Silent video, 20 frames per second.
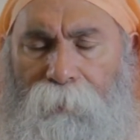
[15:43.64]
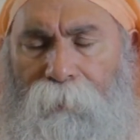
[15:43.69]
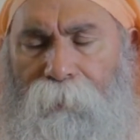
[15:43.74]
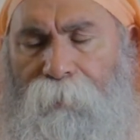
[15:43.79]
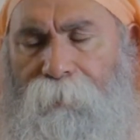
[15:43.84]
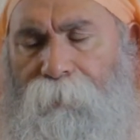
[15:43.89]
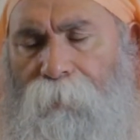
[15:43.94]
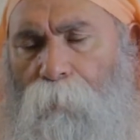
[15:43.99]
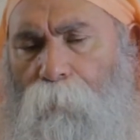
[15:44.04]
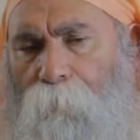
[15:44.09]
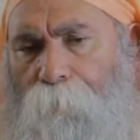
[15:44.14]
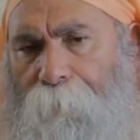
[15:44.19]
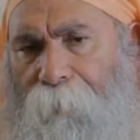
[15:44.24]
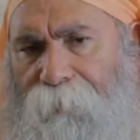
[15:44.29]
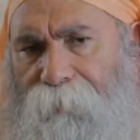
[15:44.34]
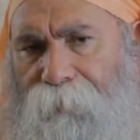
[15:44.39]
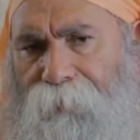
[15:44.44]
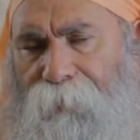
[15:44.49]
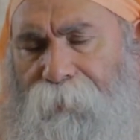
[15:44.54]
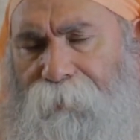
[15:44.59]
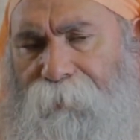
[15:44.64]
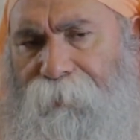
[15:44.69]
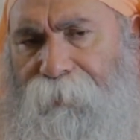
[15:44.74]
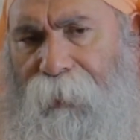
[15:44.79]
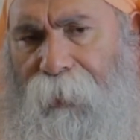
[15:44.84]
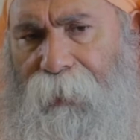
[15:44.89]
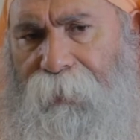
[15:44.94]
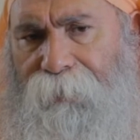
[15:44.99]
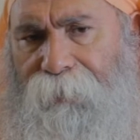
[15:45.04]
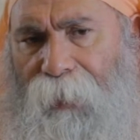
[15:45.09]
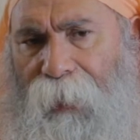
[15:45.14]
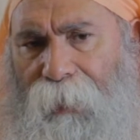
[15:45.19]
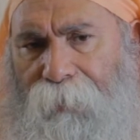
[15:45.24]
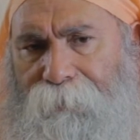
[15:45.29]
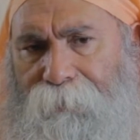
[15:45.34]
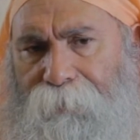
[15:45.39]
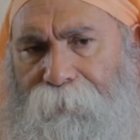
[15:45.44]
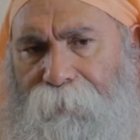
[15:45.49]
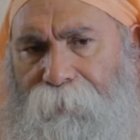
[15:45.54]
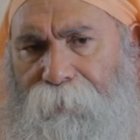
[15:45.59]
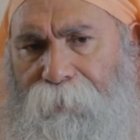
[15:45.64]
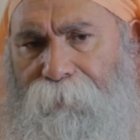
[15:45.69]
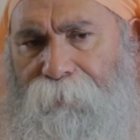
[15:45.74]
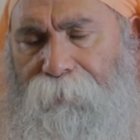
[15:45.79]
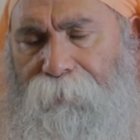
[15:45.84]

that the Upanishads say that